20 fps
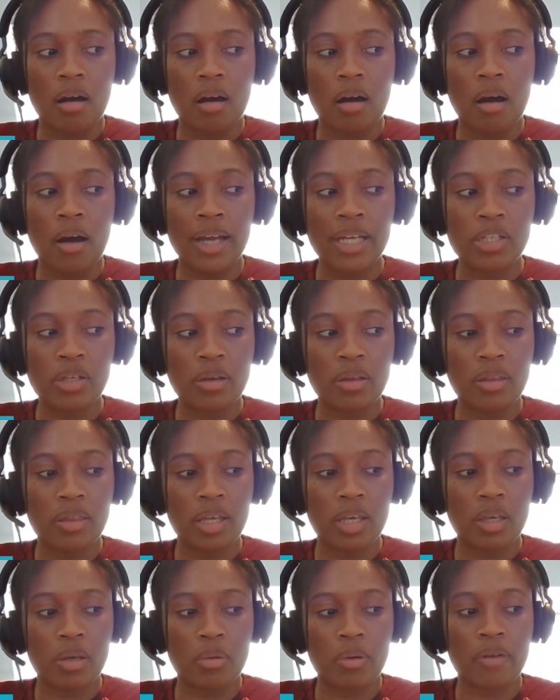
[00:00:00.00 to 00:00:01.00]
I don't
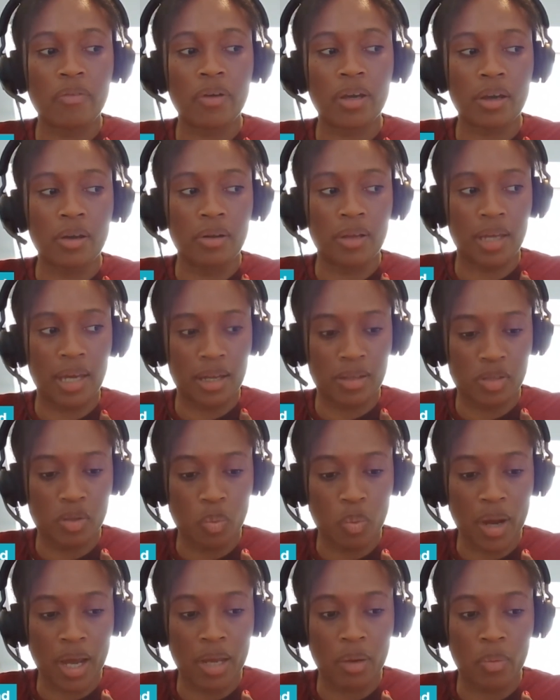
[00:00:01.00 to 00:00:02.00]
think you're ever going to get
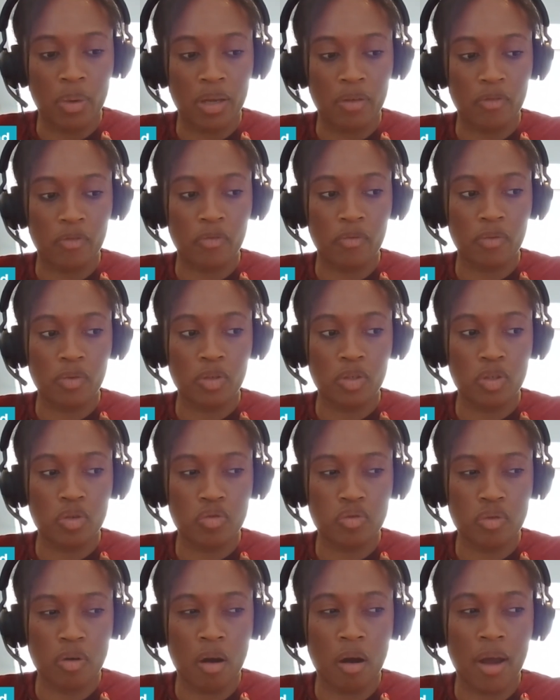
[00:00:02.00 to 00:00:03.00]
away with
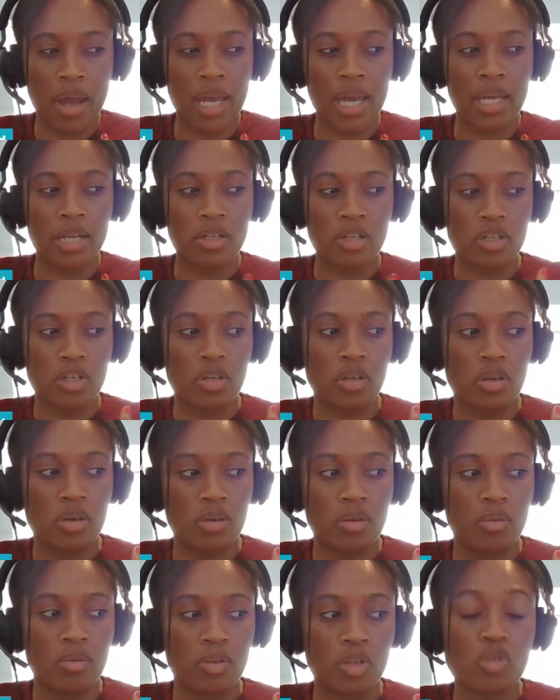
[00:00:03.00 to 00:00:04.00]
trying and
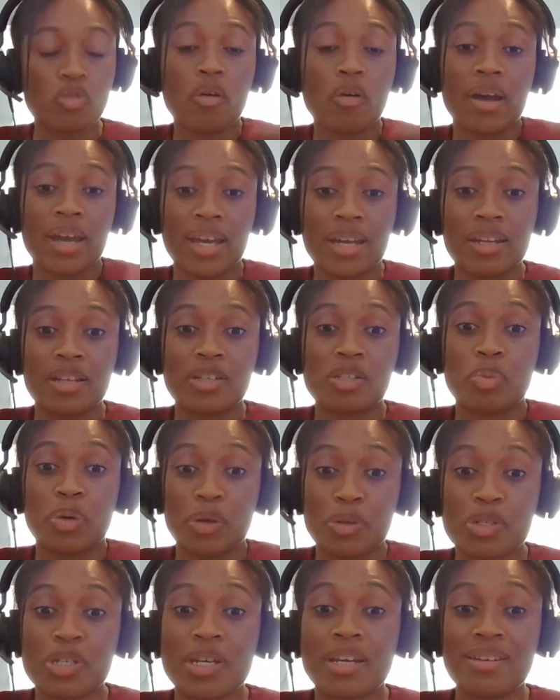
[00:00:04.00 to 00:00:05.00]

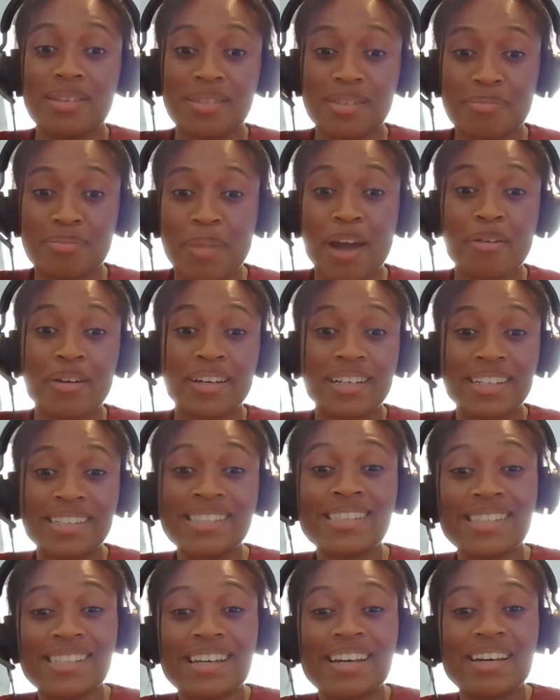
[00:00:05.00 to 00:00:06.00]
pushing
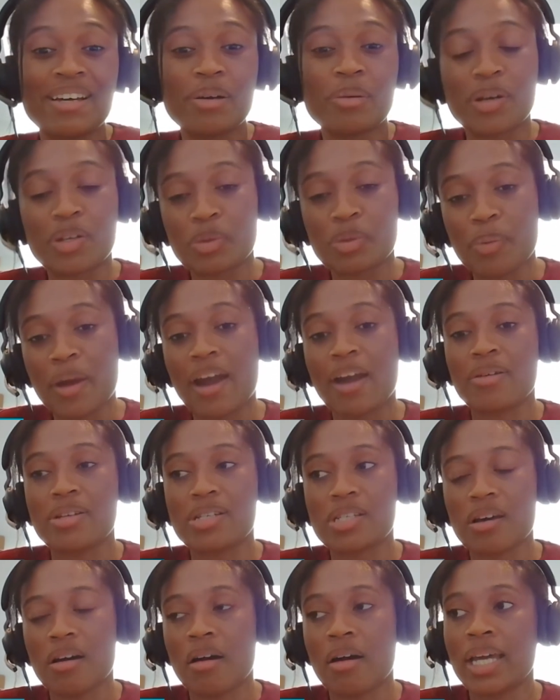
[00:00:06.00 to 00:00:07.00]
barriers when your
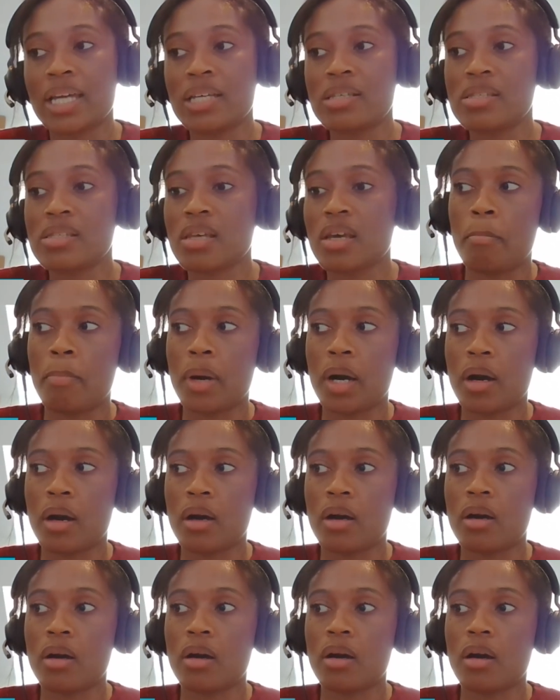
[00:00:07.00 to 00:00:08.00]
parent dies,
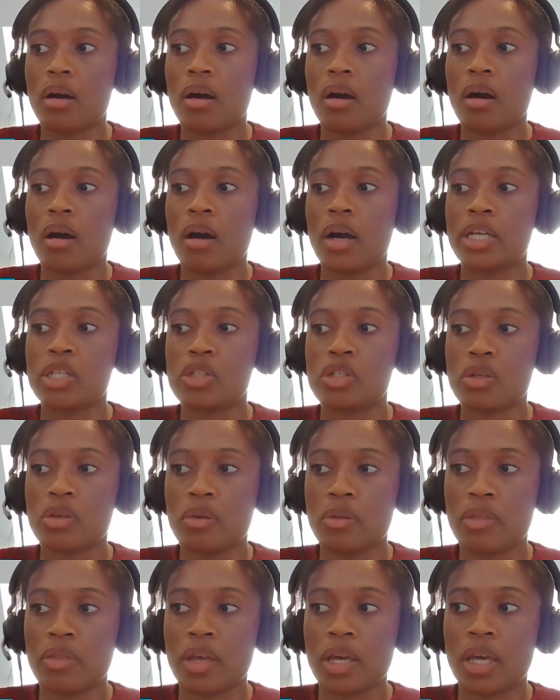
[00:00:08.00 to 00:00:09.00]
but I
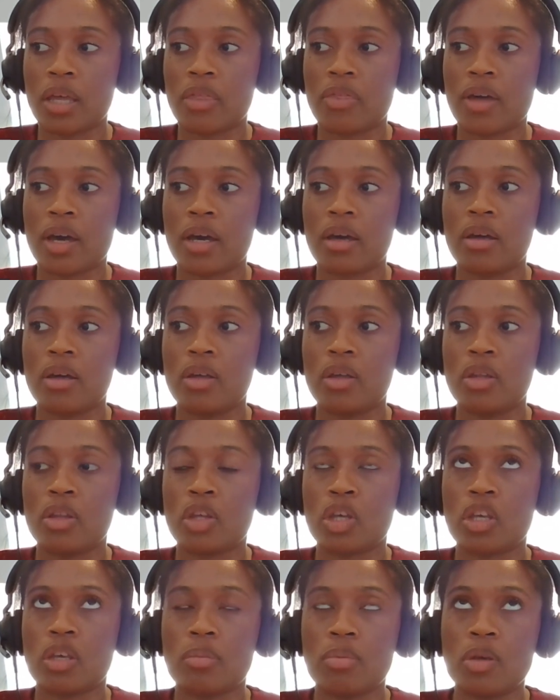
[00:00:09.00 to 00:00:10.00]
do think that
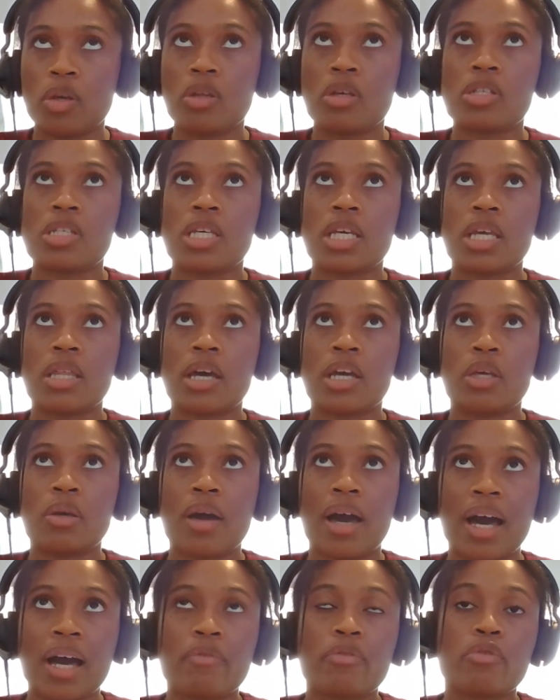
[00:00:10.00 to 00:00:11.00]
the community that you
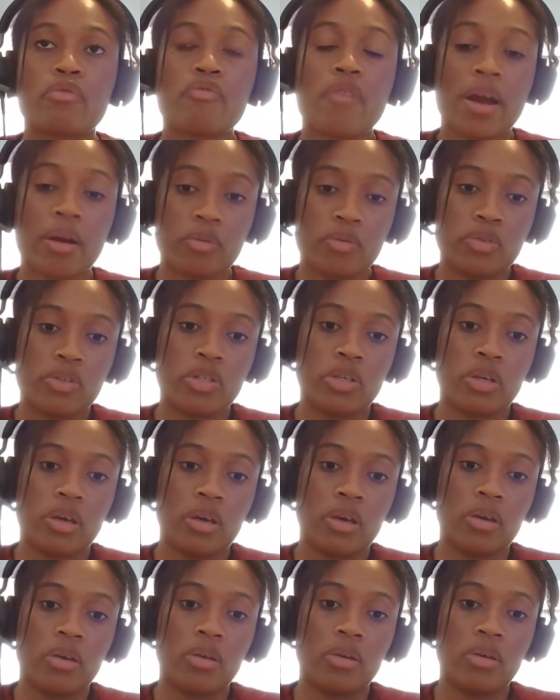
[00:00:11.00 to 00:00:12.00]
have around
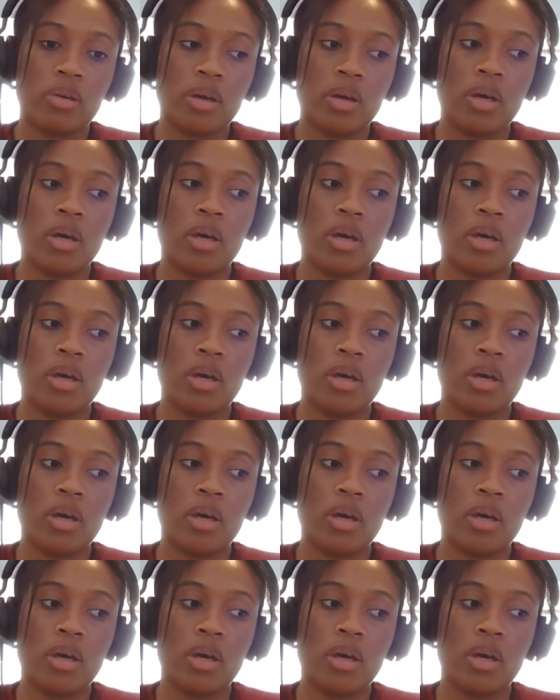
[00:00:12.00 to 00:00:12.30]
you